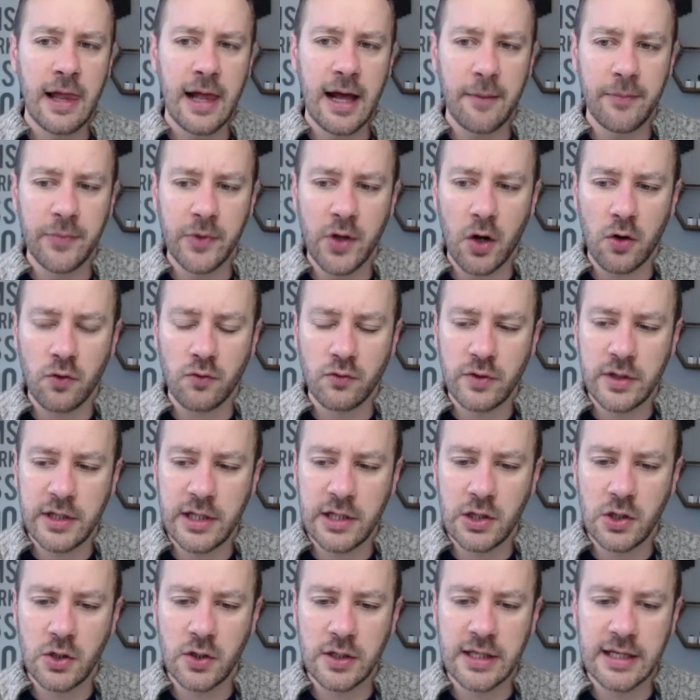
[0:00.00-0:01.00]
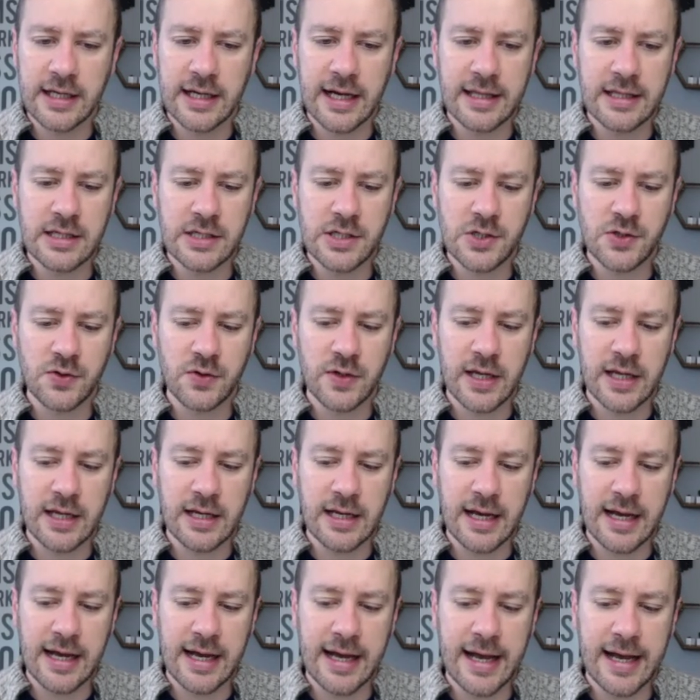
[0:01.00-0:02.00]
I'm not really looking at this
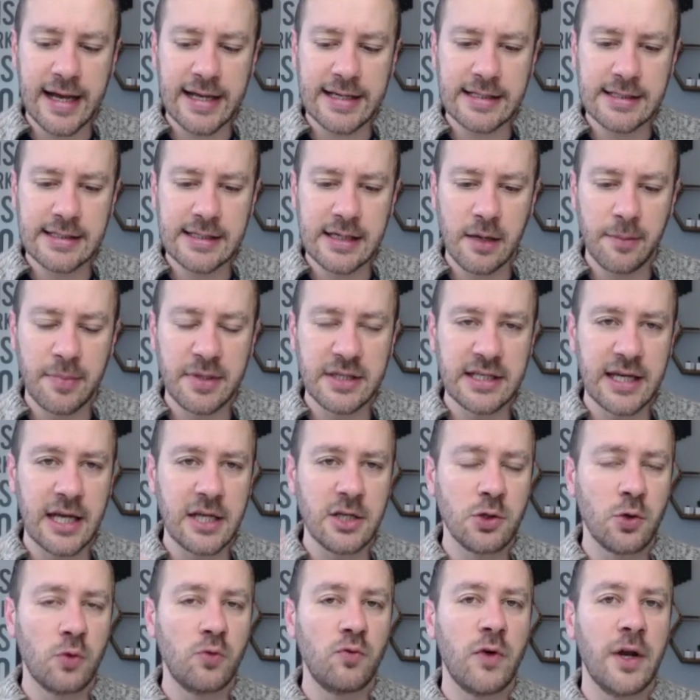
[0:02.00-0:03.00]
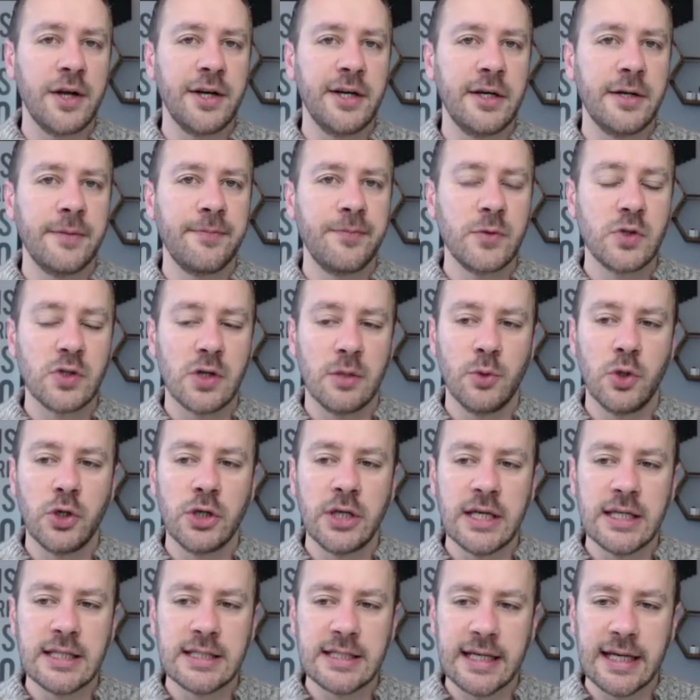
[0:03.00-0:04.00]
trade as a potential runner. So I'm
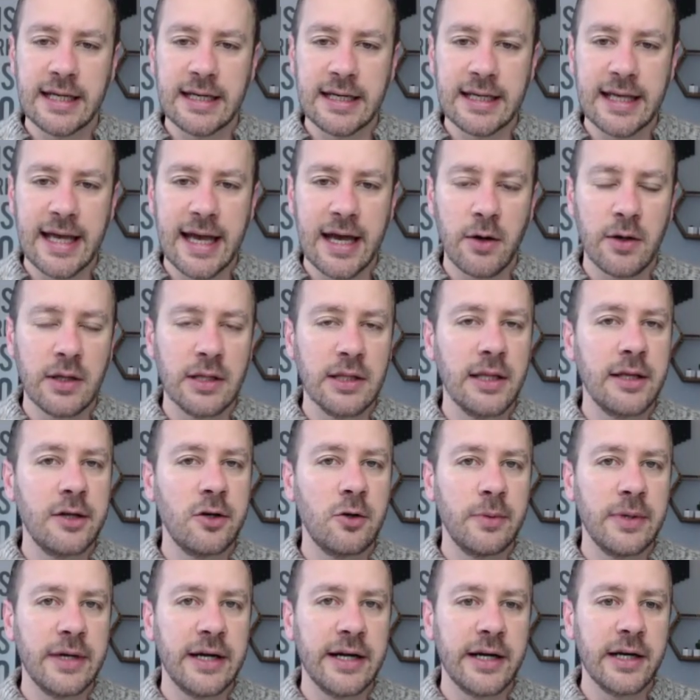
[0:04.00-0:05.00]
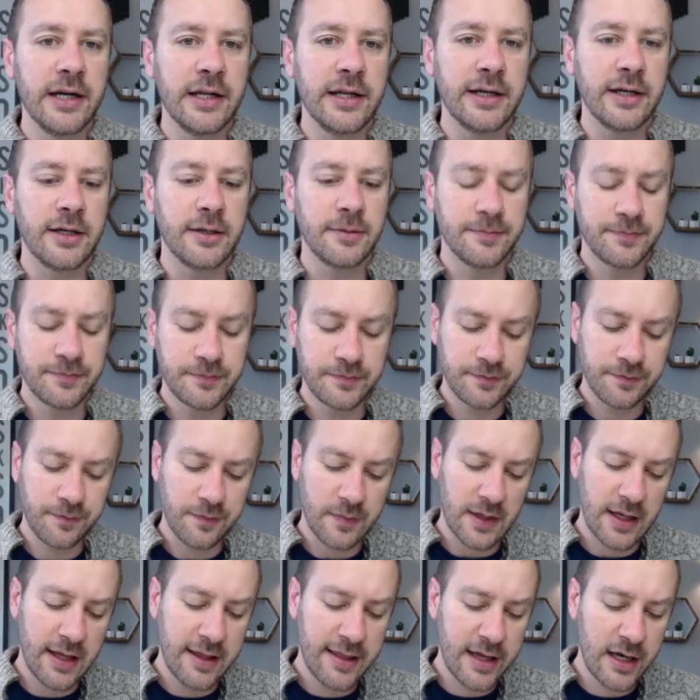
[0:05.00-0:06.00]
looking to kind of get out a little bit earlier.
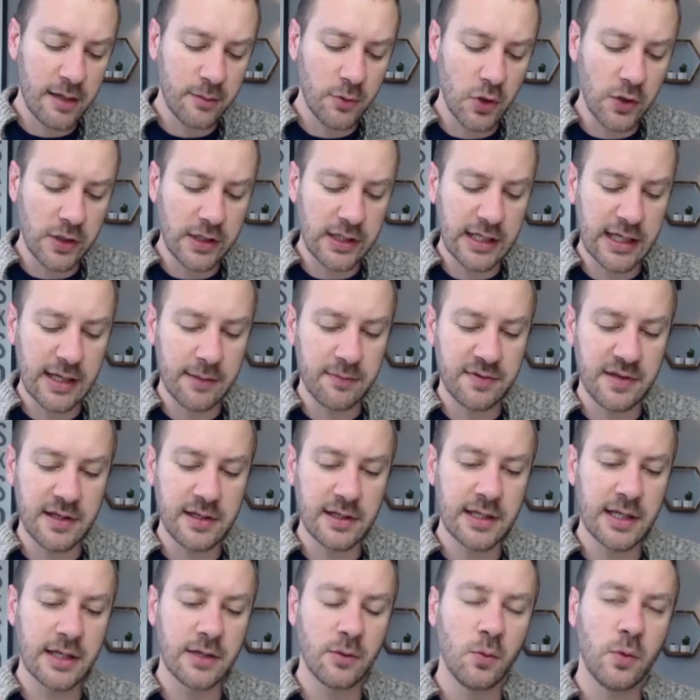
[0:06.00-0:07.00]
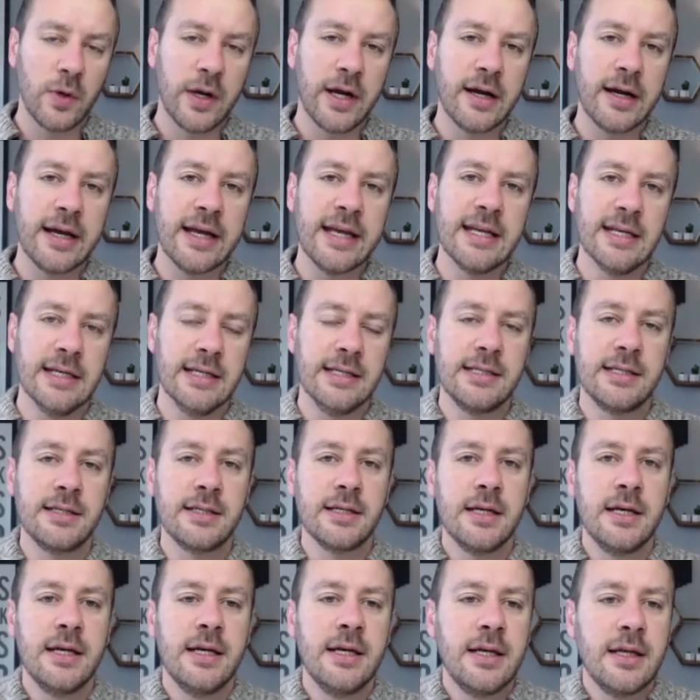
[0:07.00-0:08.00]
And then I'm looking and I'm thinking, where
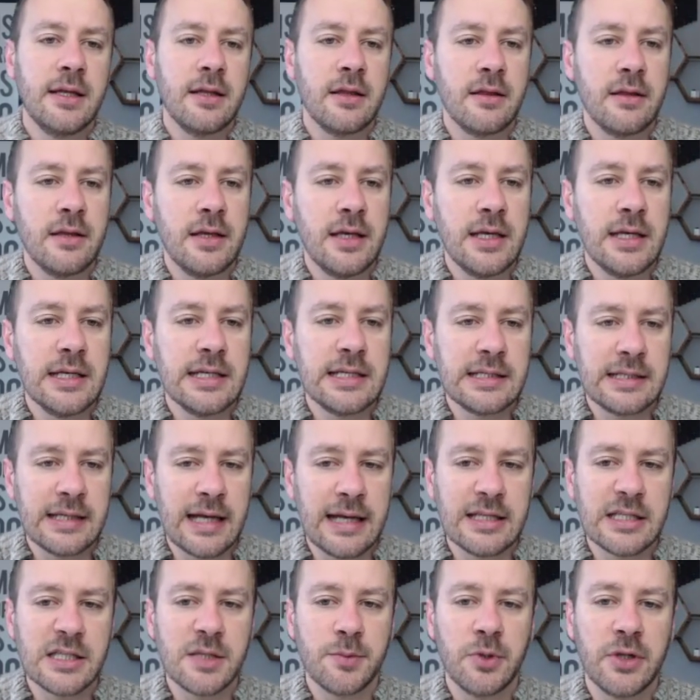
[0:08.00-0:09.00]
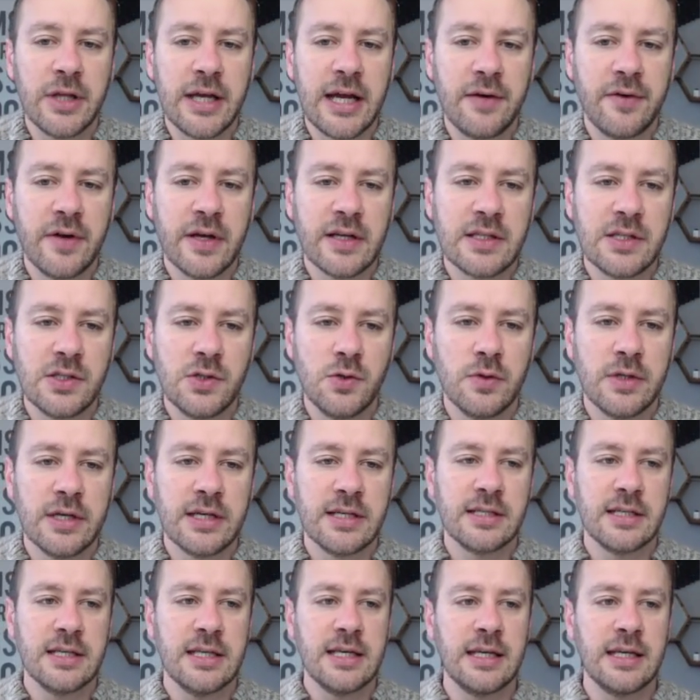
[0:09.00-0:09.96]
is the sensible area to do this?